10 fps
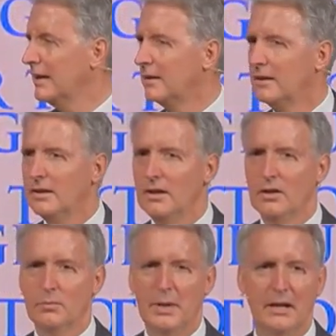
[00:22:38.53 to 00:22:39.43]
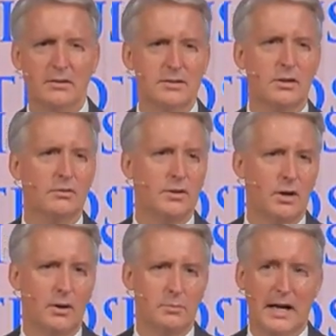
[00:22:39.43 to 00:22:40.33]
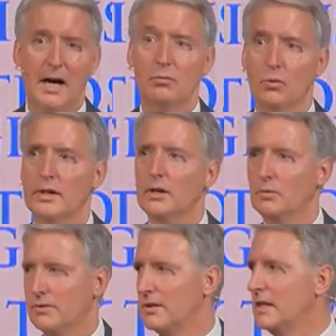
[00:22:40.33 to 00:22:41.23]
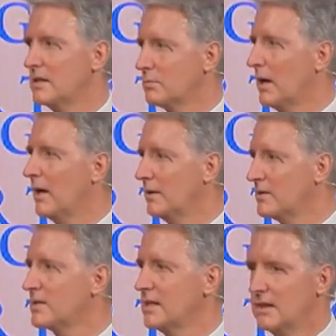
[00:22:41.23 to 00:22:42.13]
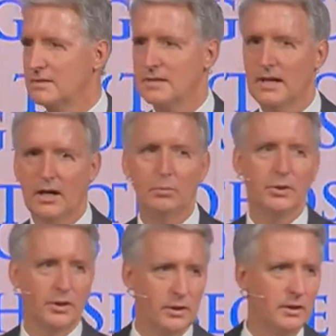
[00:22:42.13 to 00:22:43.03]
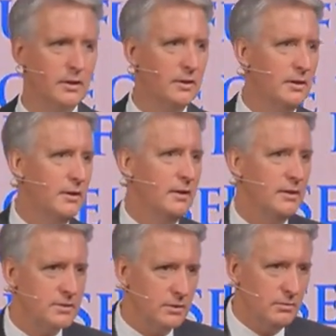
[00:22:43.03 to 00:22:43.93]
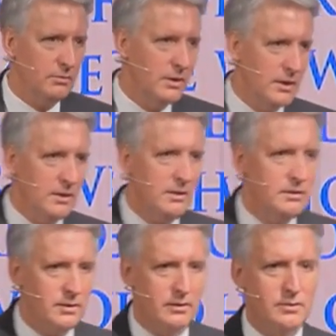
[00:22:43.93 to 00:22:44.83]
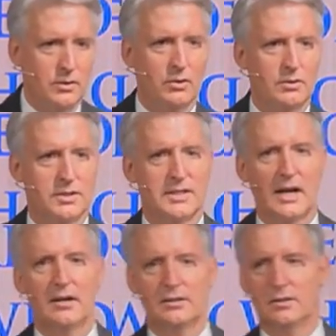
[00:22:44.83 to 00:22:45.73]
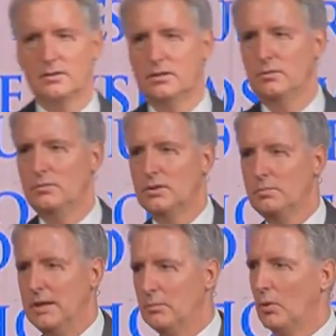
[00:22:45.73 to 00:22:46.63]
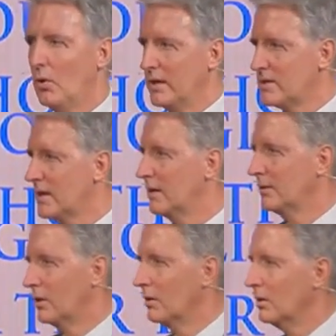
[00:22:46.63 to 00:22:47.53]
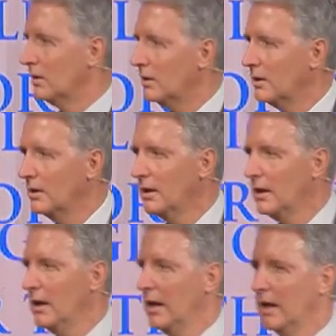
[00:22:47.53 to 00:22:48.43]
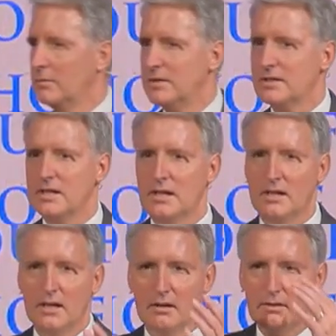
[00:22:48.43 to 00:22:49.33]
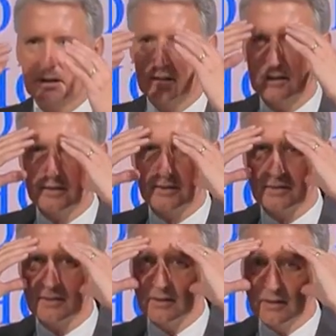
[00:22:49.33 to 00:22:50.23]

And her parents don't know it, but I'm working with the niece behind the scenes to help her to her desire to be a boy instead of a girl. And I'm just hearing this.